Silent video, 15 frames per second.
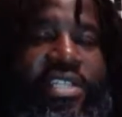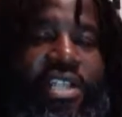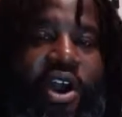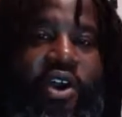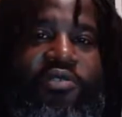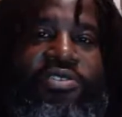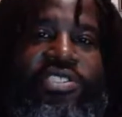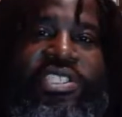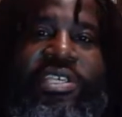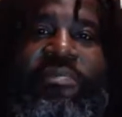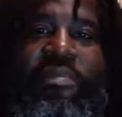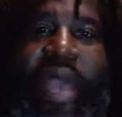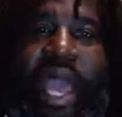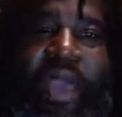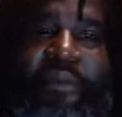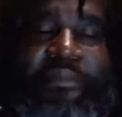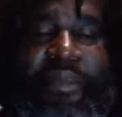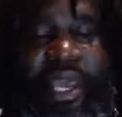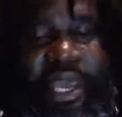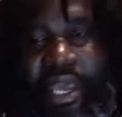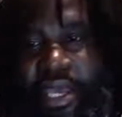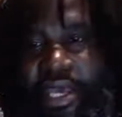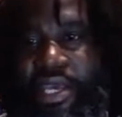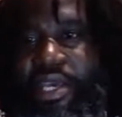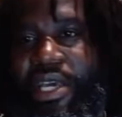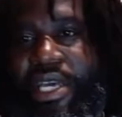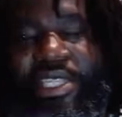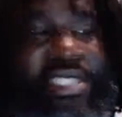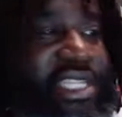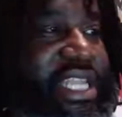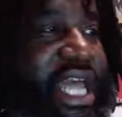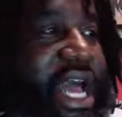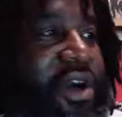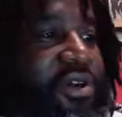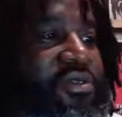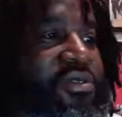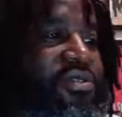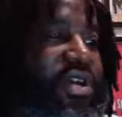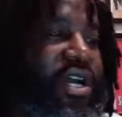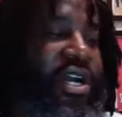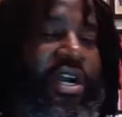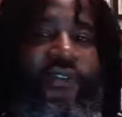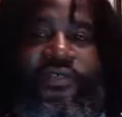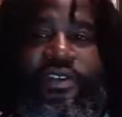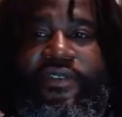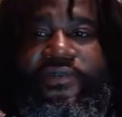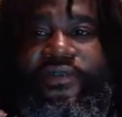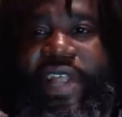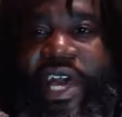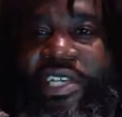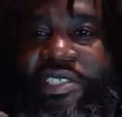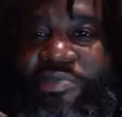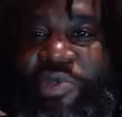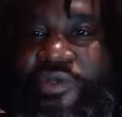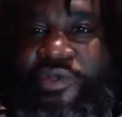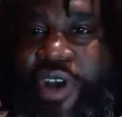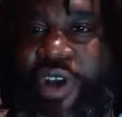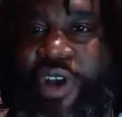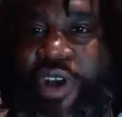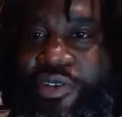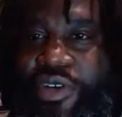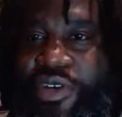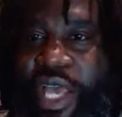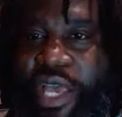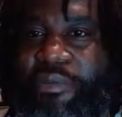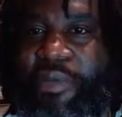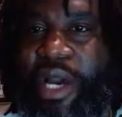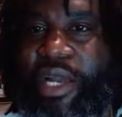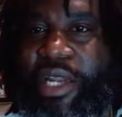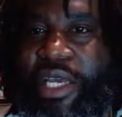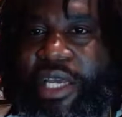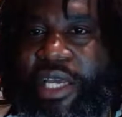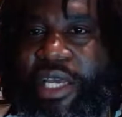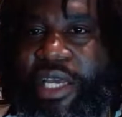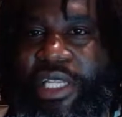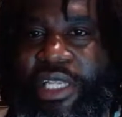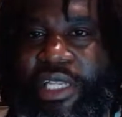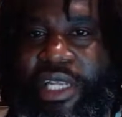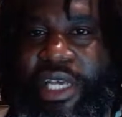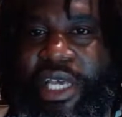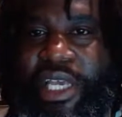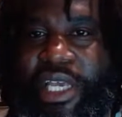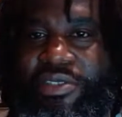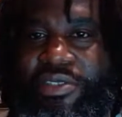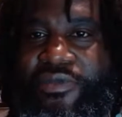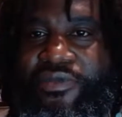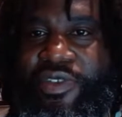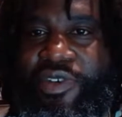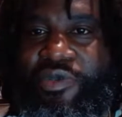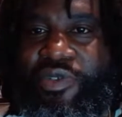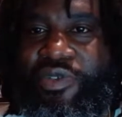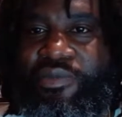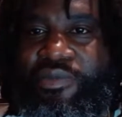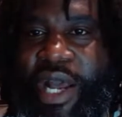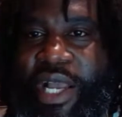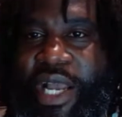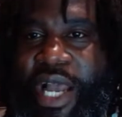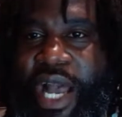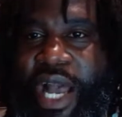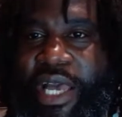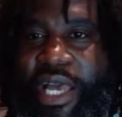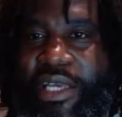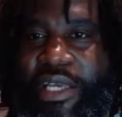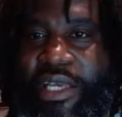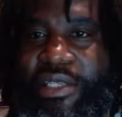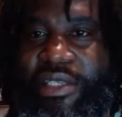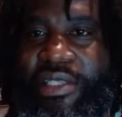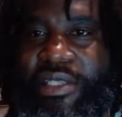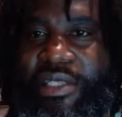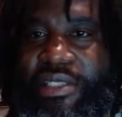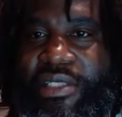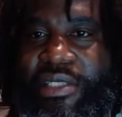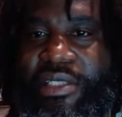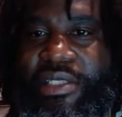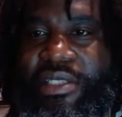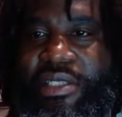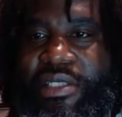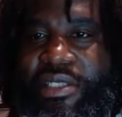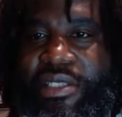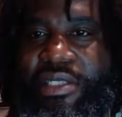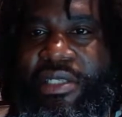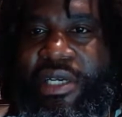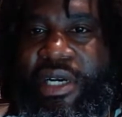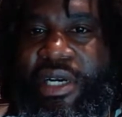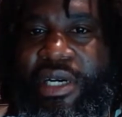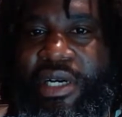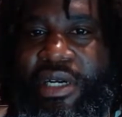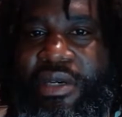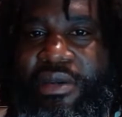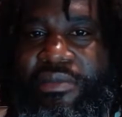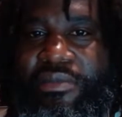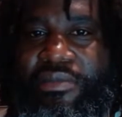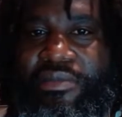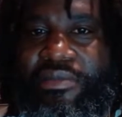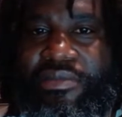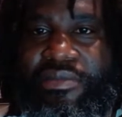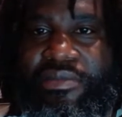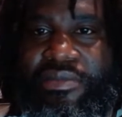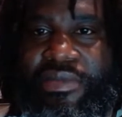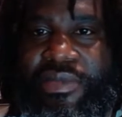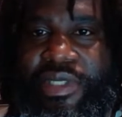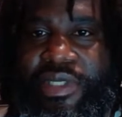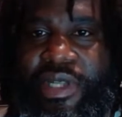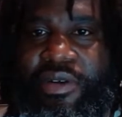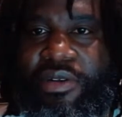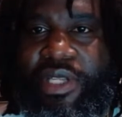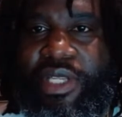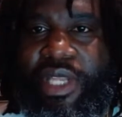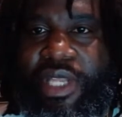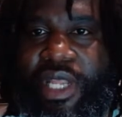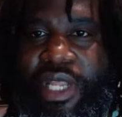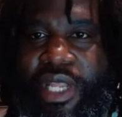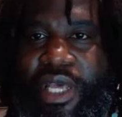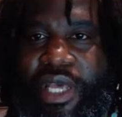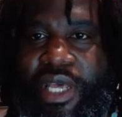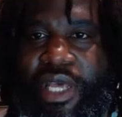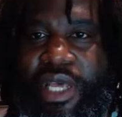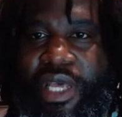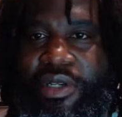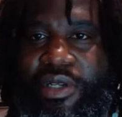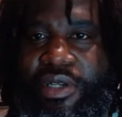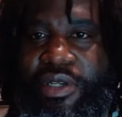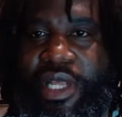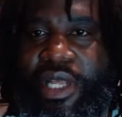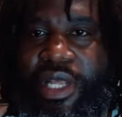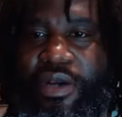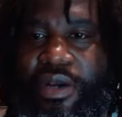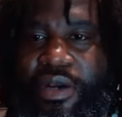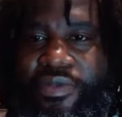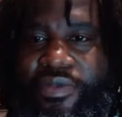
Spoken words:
OG Batman, is in doubt for the Flash movie. An article came out. I guess they did an interview with my guy. Don't need that. Turn that off.